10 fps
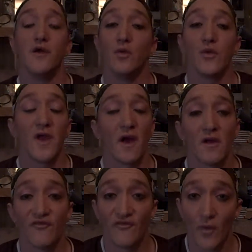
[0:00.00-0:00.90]
you
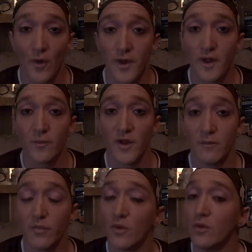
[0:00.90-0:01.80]
Californian
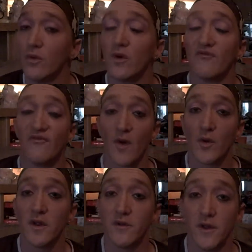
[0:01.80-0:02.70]
people who have
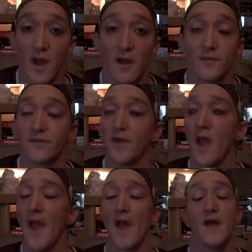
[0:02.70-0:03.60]
voted yes,
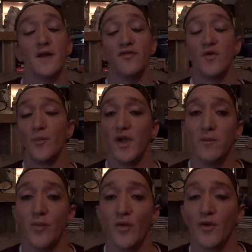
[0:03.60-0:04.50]
and the
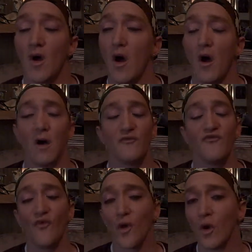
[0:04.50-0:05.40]
people on
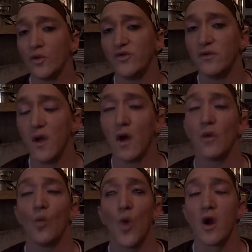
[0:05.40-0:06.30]

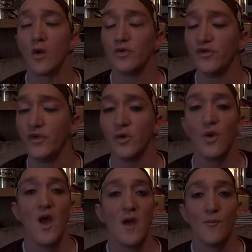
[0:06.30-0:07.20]

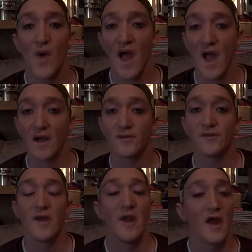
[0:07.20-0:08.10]
102
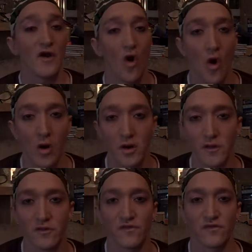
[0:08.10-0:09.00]
passed, and
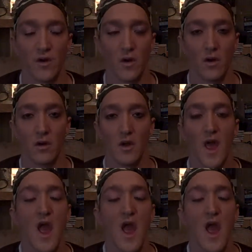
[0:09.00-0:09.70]
Arkansas